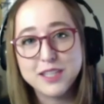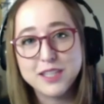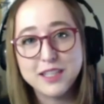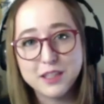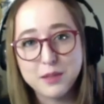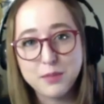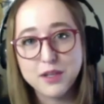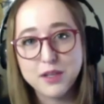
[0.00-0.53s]

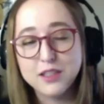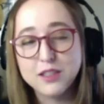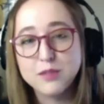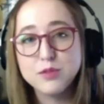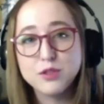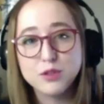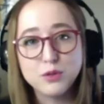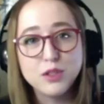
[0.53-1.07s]
Henley-Putnam
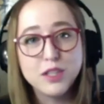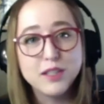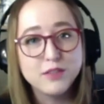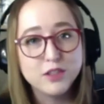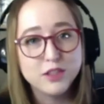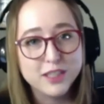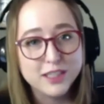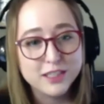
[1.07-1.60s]
School of
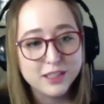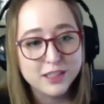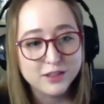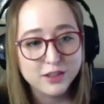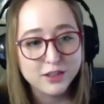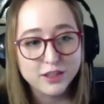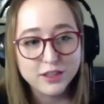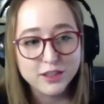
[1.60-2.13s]
Strategic
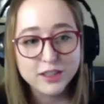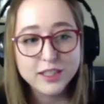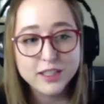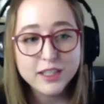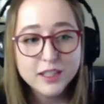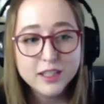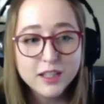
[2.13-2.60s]
Security.